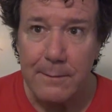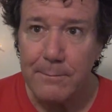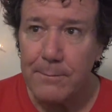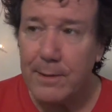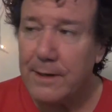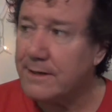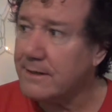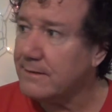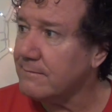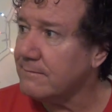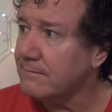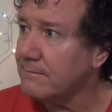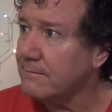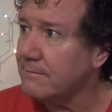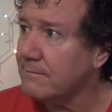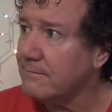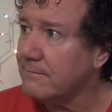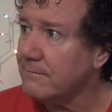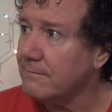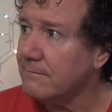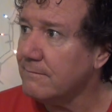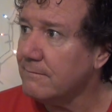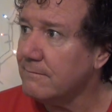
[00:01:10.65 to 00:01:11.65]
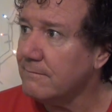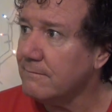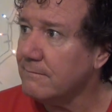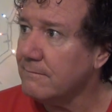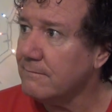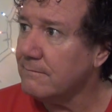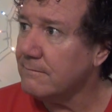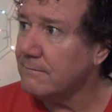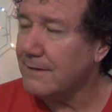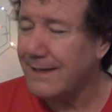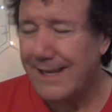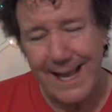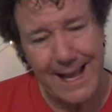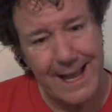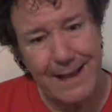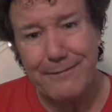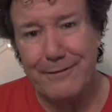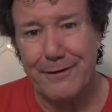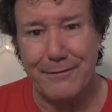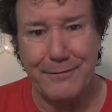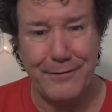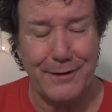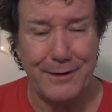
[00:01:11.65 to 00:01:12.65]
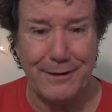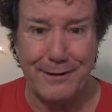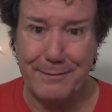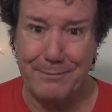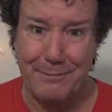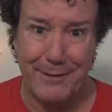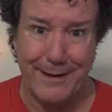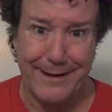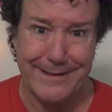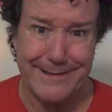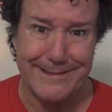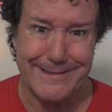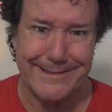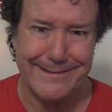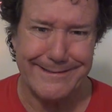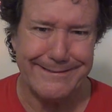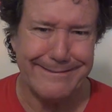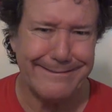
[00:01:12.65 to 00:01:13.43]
But do you ever feel depressed?